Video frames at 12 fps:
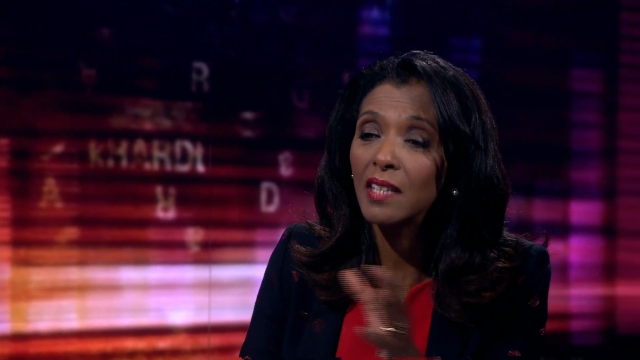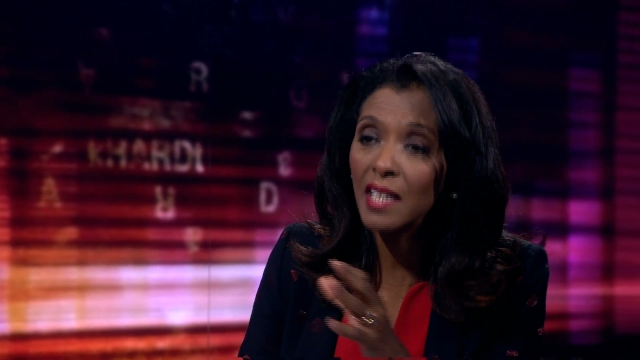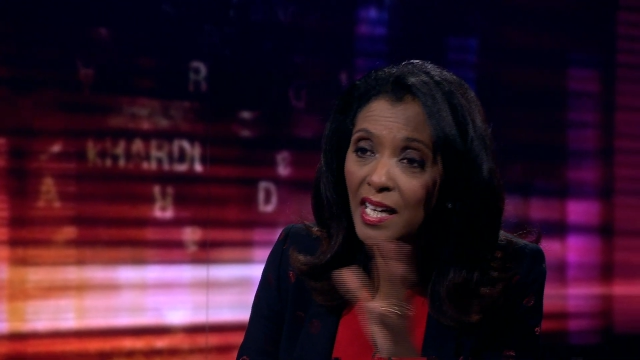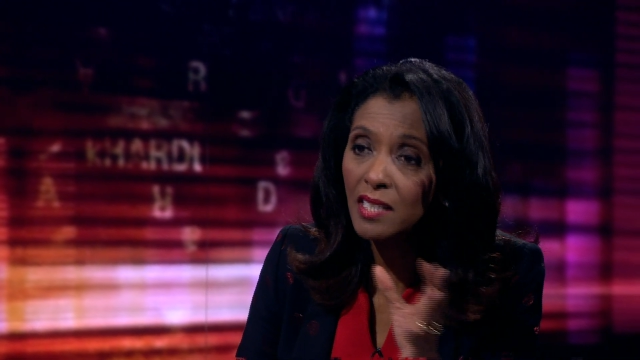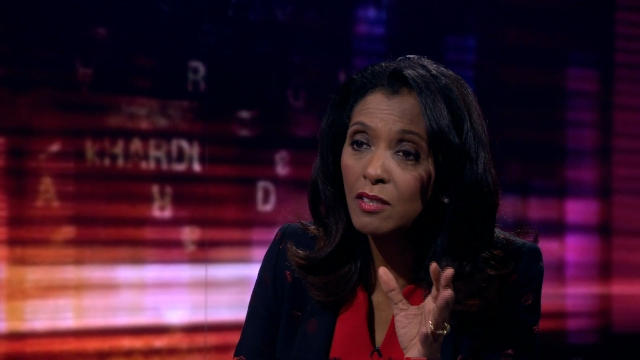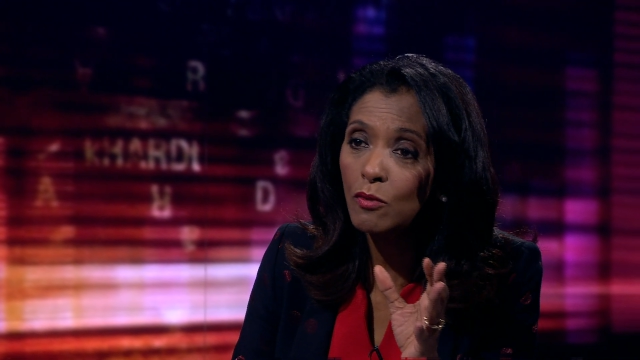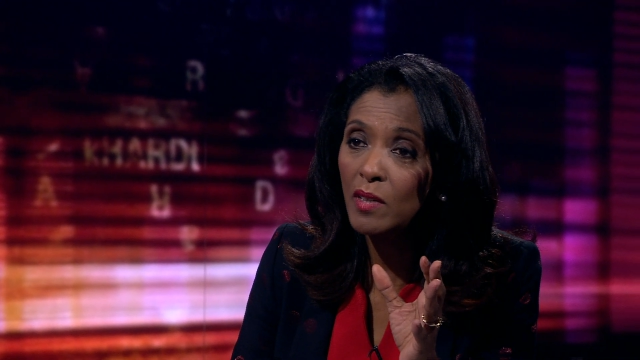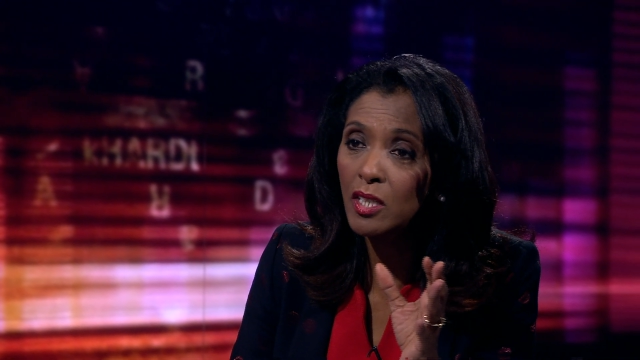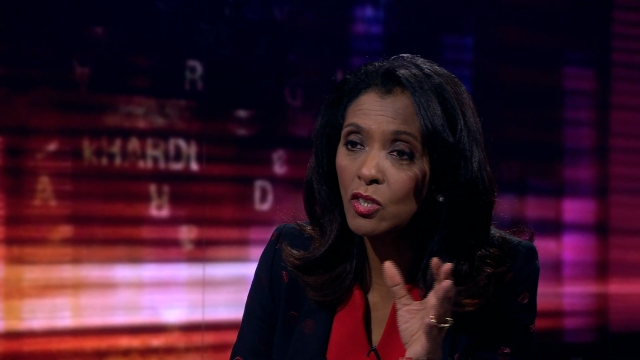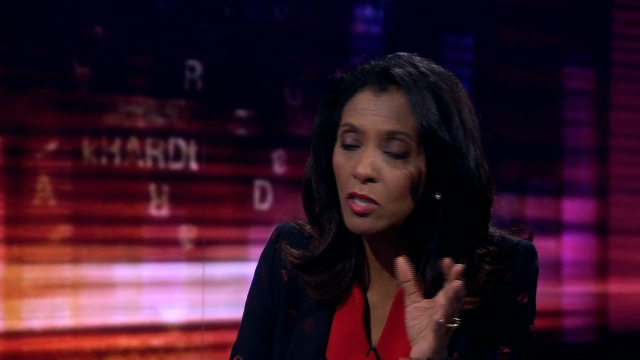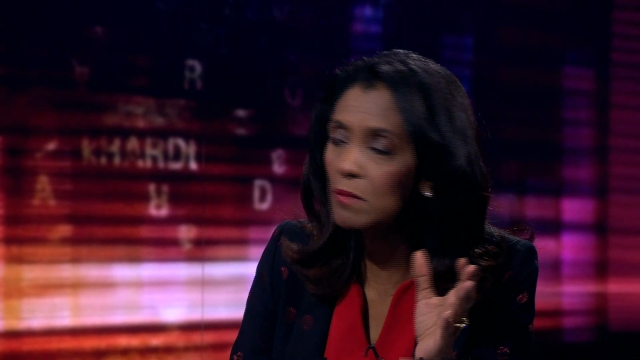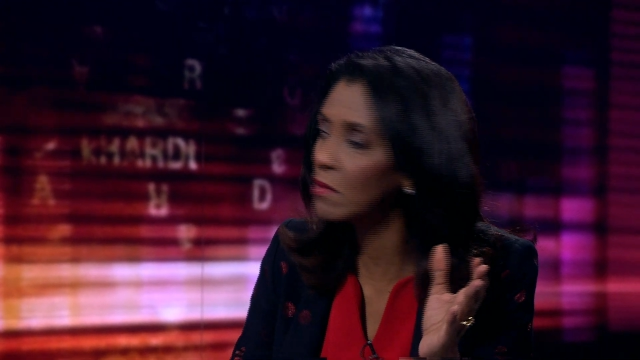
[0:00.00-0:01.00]
the Assad
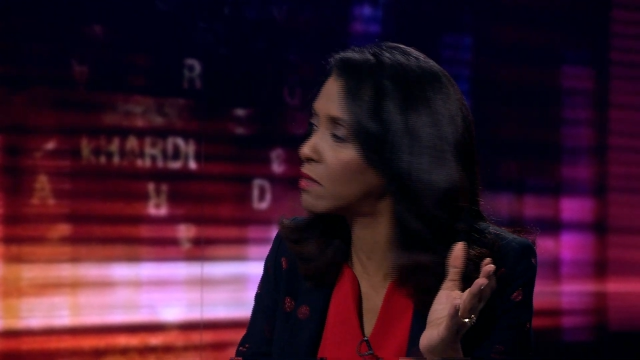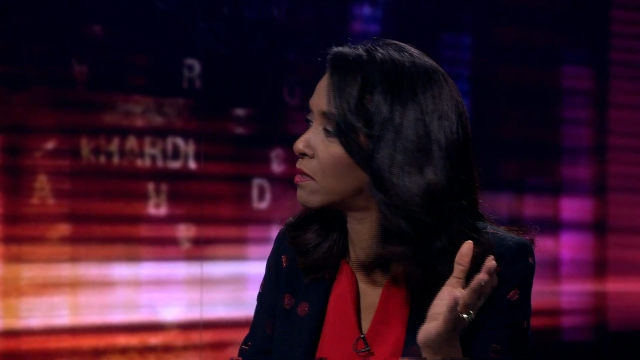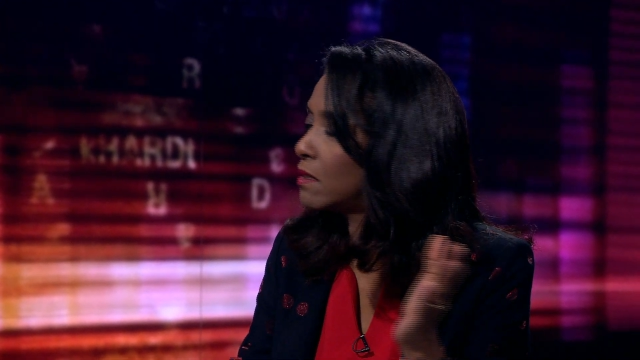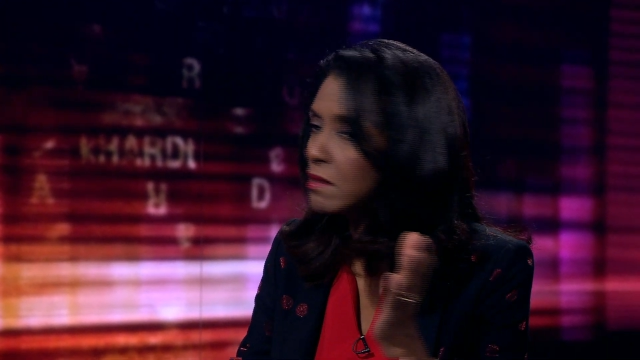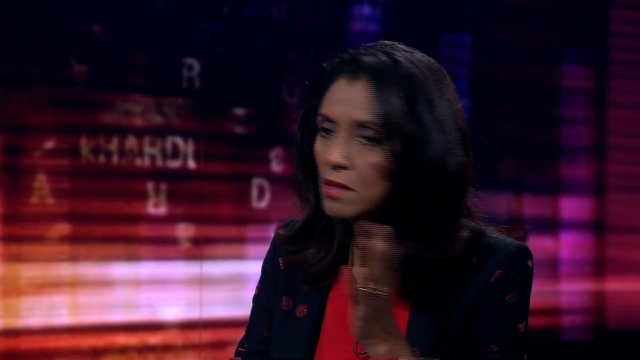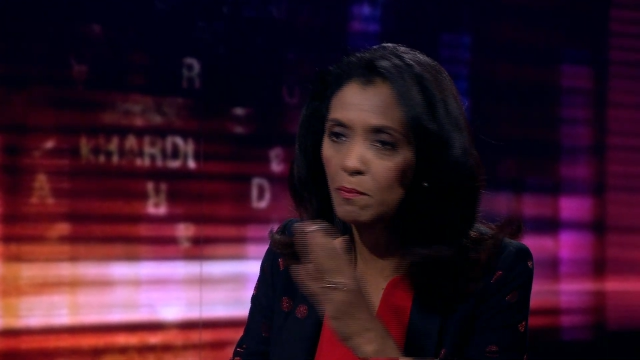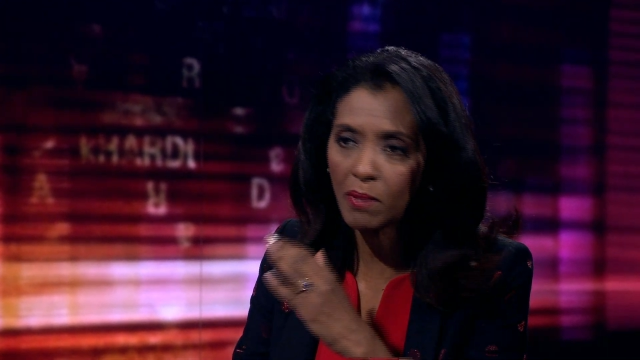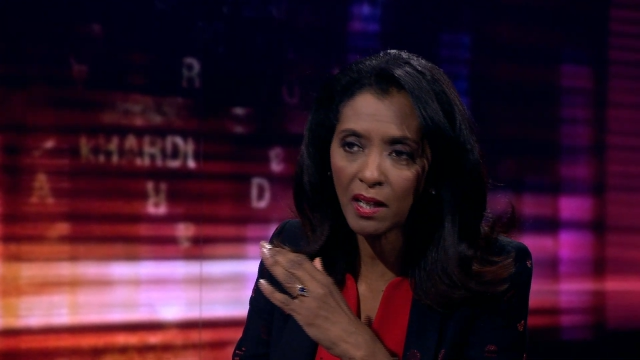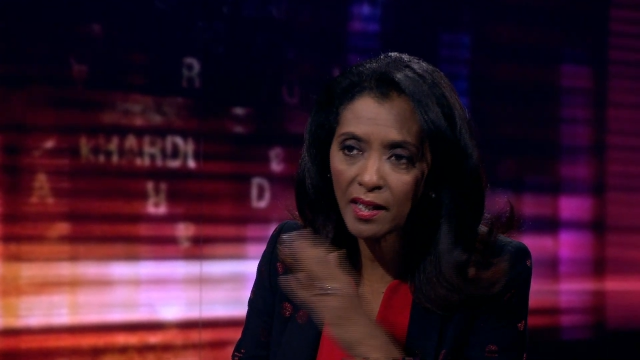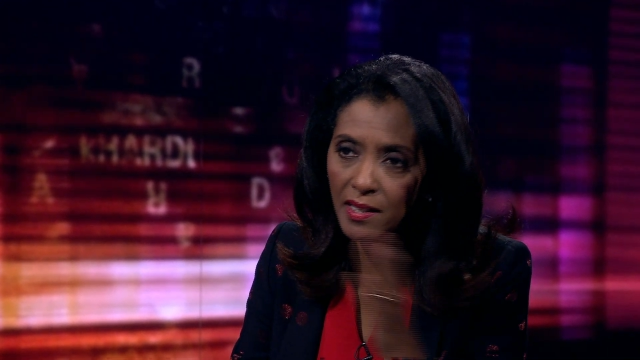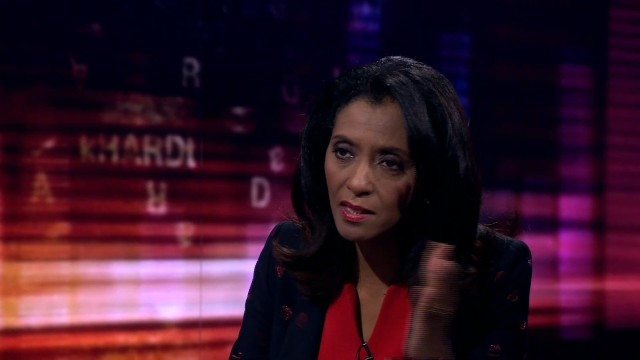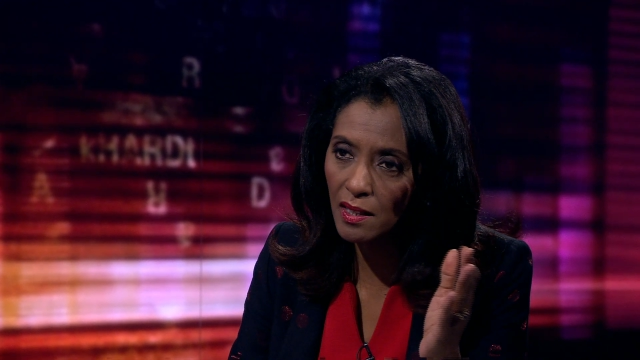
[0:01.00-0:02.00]
regime has turned a
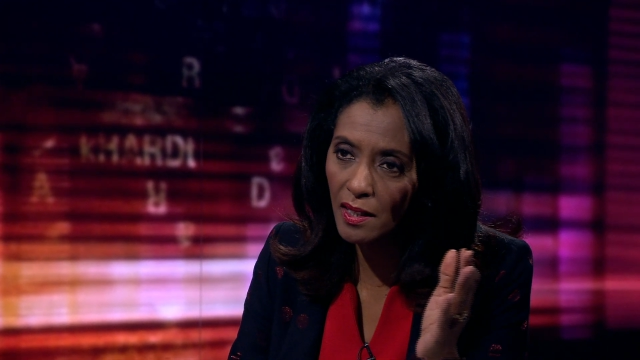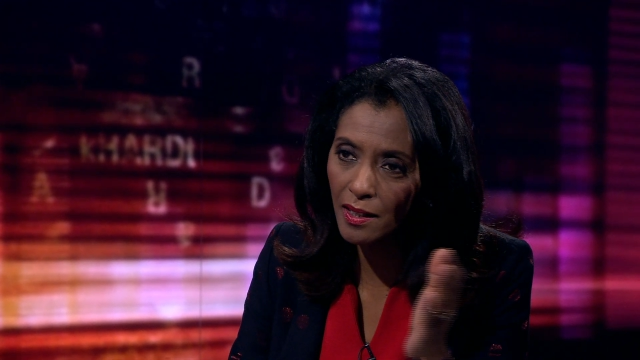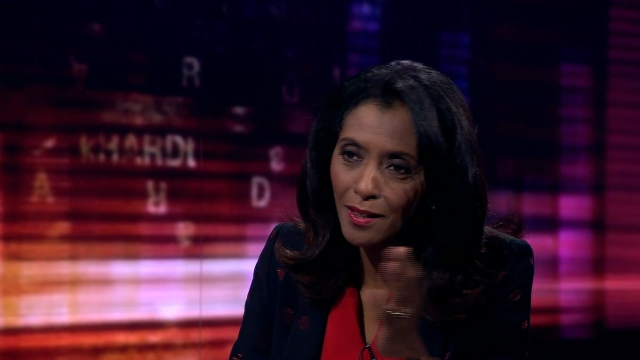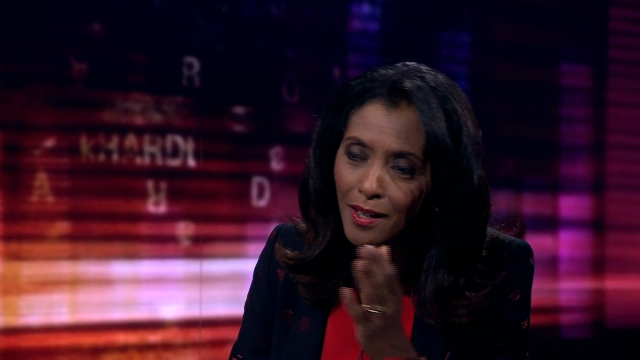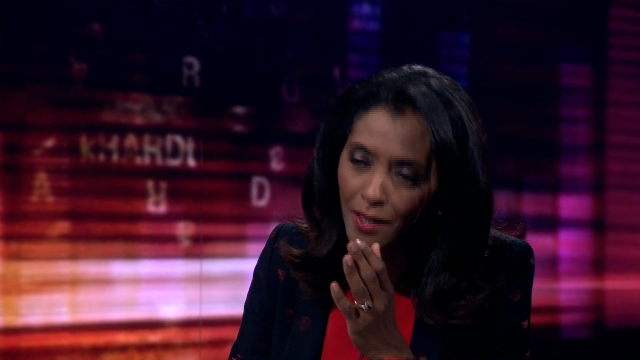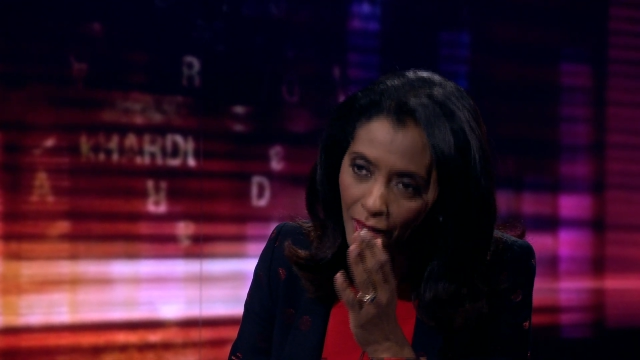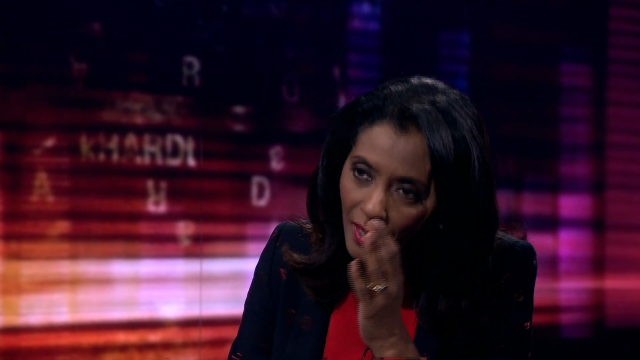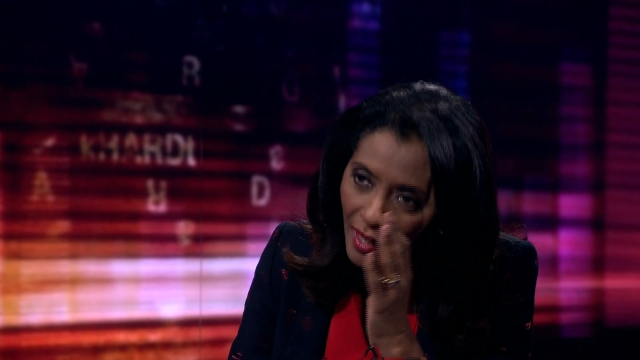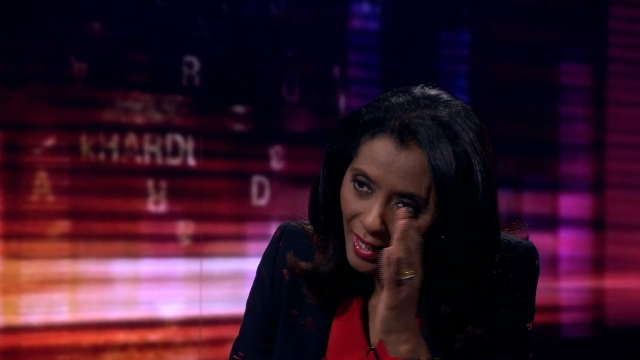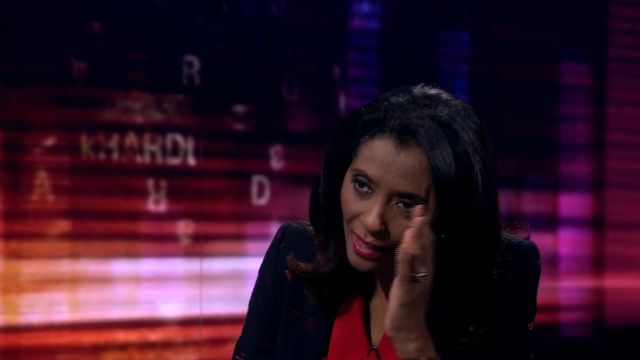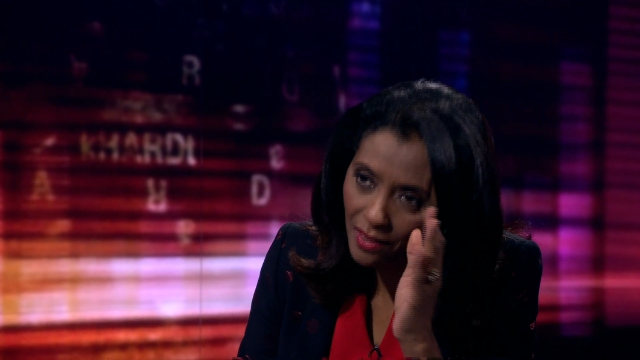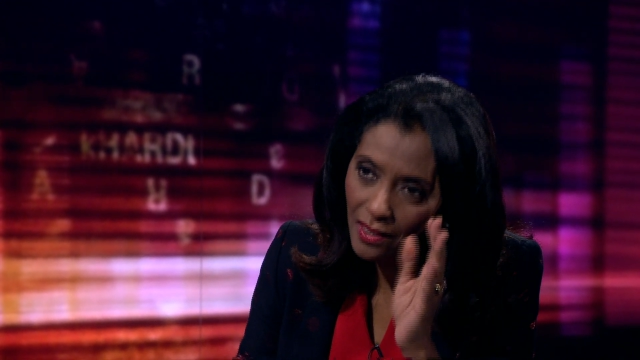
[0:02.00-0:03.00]
blind eye
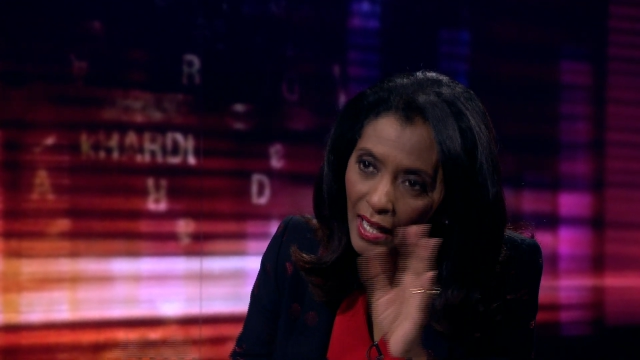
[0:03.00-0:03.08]
and